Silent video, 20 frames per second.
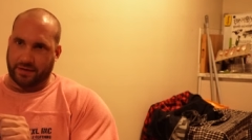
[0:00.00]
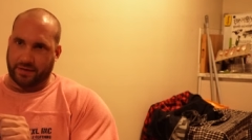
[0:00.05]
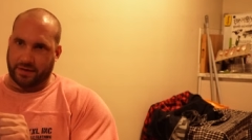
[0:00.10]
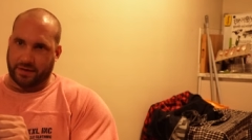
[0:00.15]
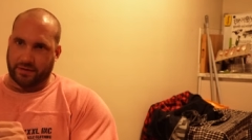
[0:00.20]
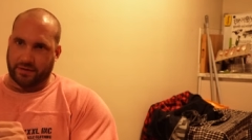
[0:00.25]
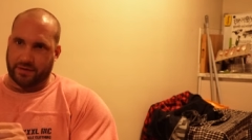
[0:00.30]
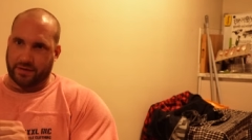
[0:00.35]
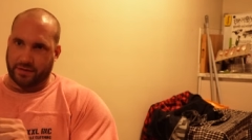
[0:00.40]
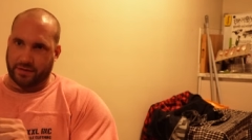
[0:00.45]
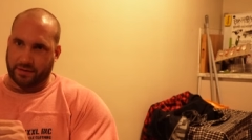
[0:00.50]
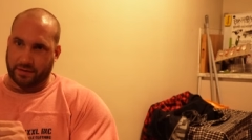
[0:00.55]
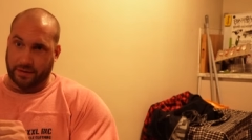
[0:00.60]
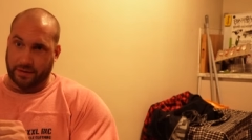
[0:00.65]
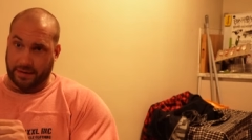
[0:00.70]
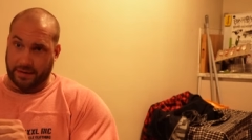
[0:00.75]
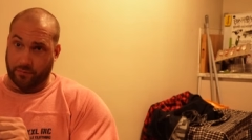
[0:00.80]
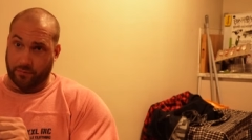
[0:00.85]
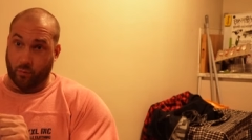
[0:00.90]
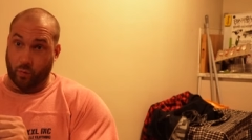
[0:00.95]
the yolk and
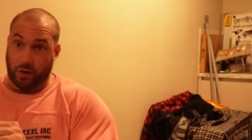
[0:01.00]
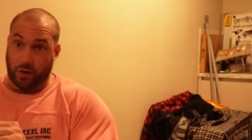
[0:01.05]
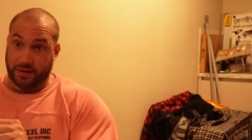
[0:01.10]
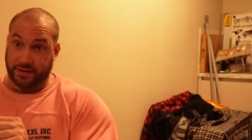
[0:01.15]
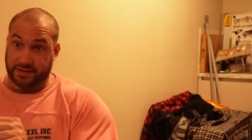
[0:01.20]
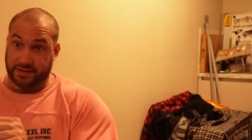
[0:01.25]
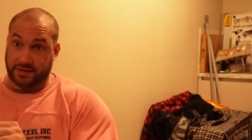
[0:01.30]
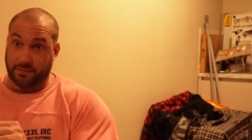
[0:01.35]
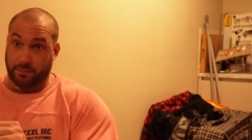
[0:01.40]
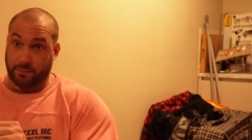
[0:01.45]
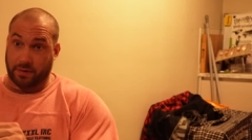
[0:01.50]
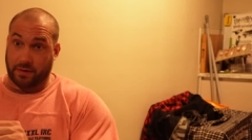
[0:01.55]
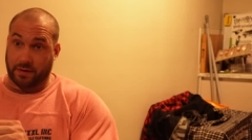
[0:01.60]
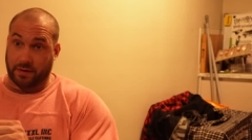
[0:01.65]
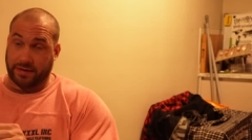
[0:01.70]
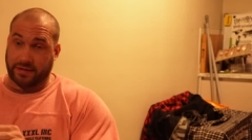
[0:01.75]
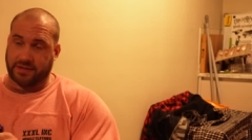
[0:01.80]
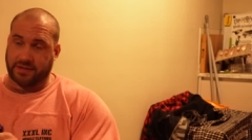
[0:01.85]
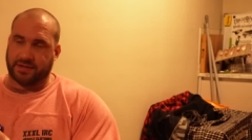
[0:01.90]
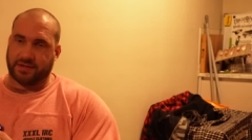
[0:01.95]
the whites combined.